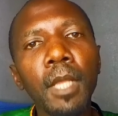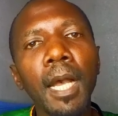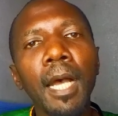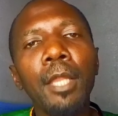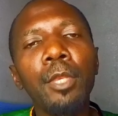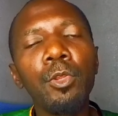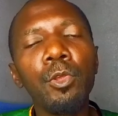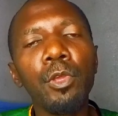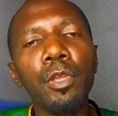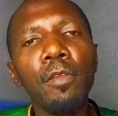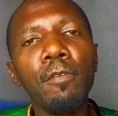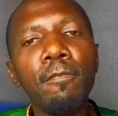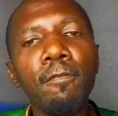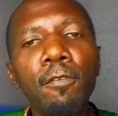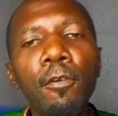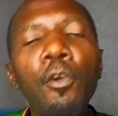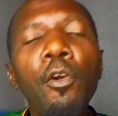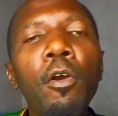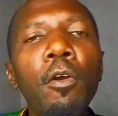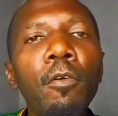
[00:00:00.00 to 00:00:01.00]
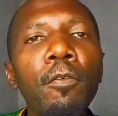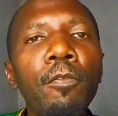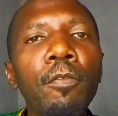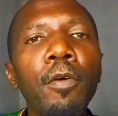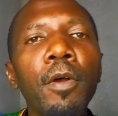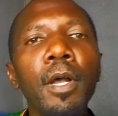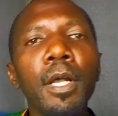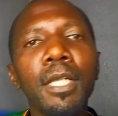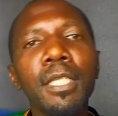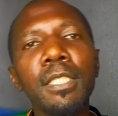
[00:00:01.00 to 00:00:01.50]
and you
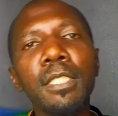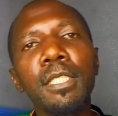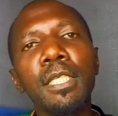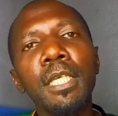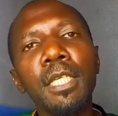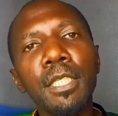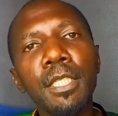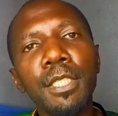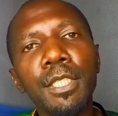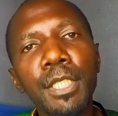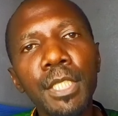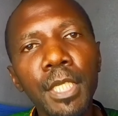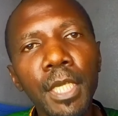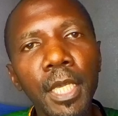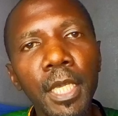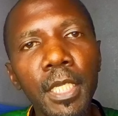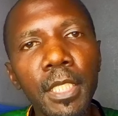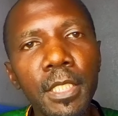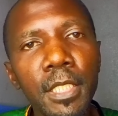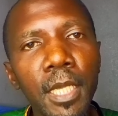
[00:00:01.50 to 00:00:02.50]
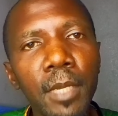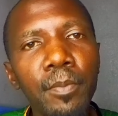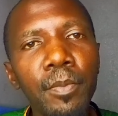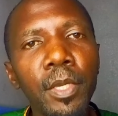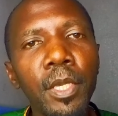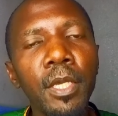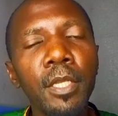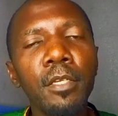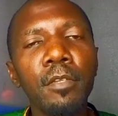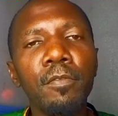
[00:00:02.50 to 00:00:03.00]
involve ZDA,
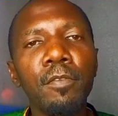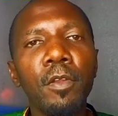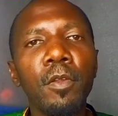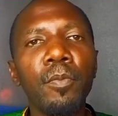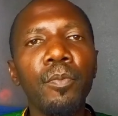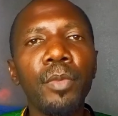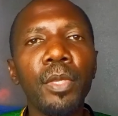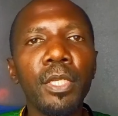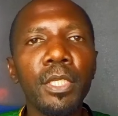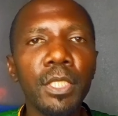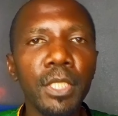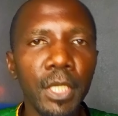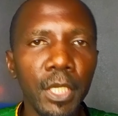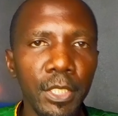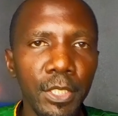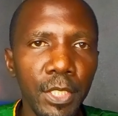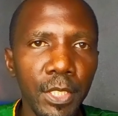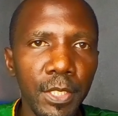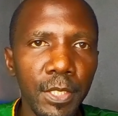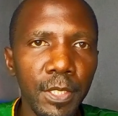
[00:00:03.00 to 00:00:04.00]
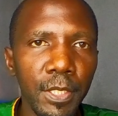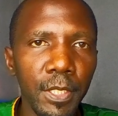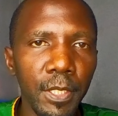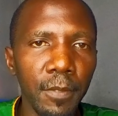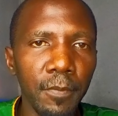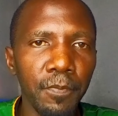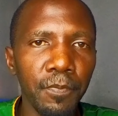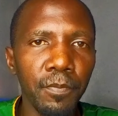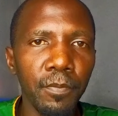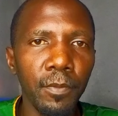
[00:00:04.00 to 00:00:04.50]
Zambia Development Agency.
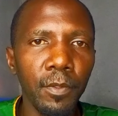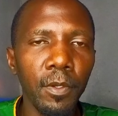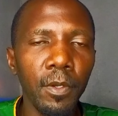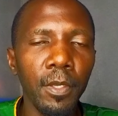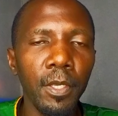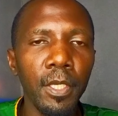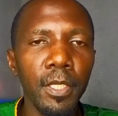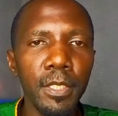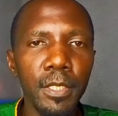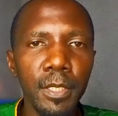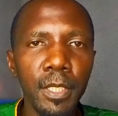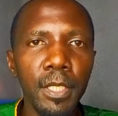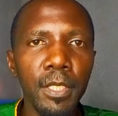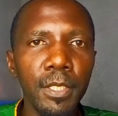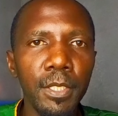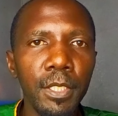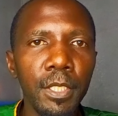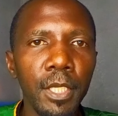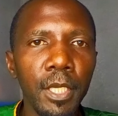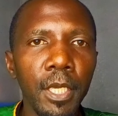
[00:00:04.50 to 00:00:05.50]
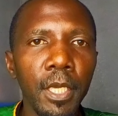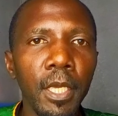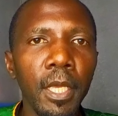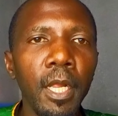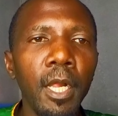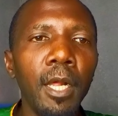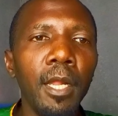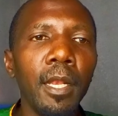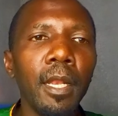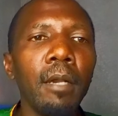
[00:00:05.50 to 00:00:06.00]
Okay, ZDA.
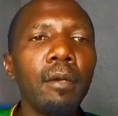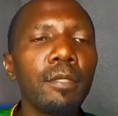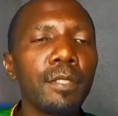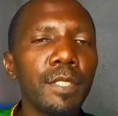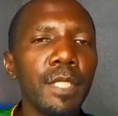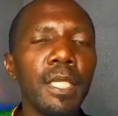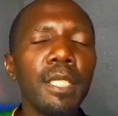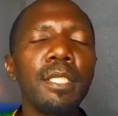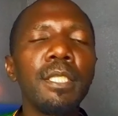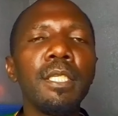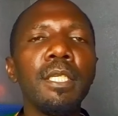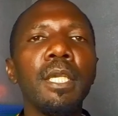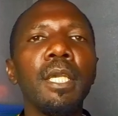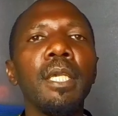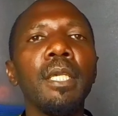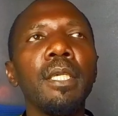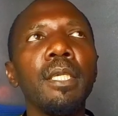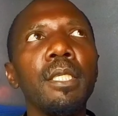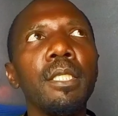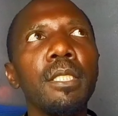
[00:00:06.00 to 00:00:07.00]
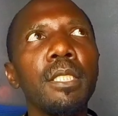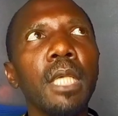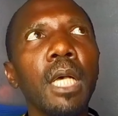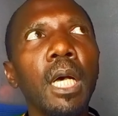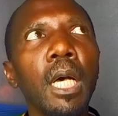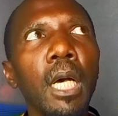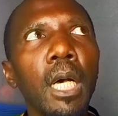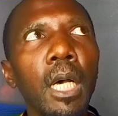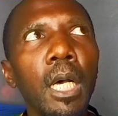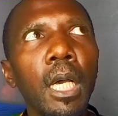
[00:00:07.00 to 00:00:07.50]
Now, ZDA is
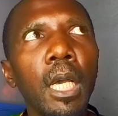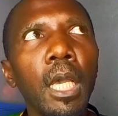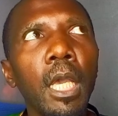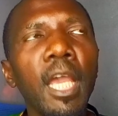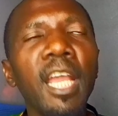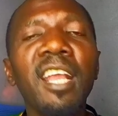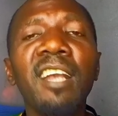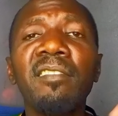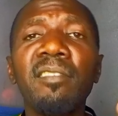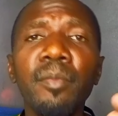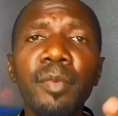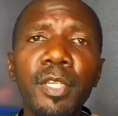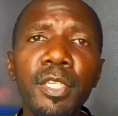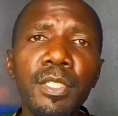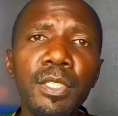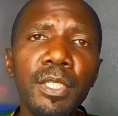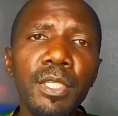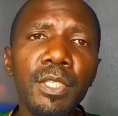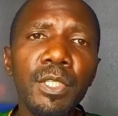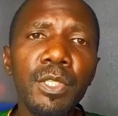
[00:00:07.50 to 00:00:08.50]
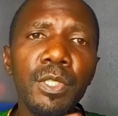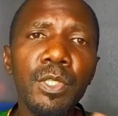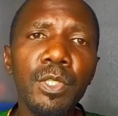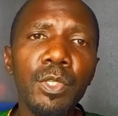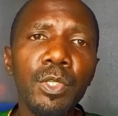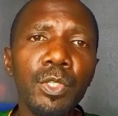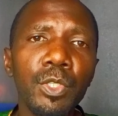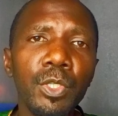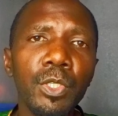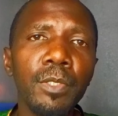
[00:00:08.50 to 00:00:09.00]
a government
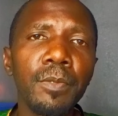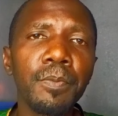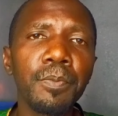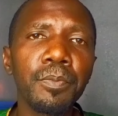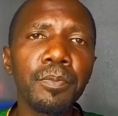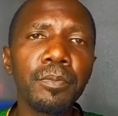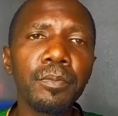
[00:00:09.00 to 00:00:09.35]
institution